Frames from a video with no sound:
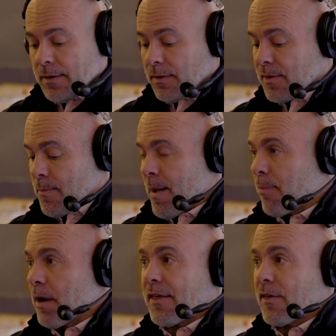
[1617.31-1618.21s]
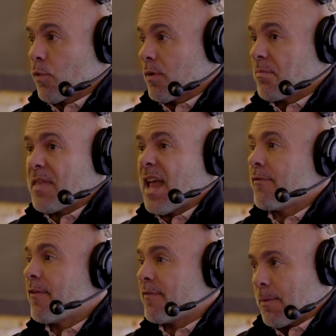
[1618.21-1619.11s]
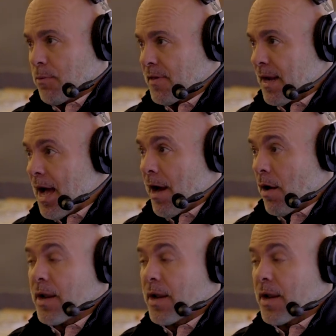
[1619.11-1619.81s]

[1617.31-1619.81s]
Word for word: some of my prices were ten to fifteen percent higher,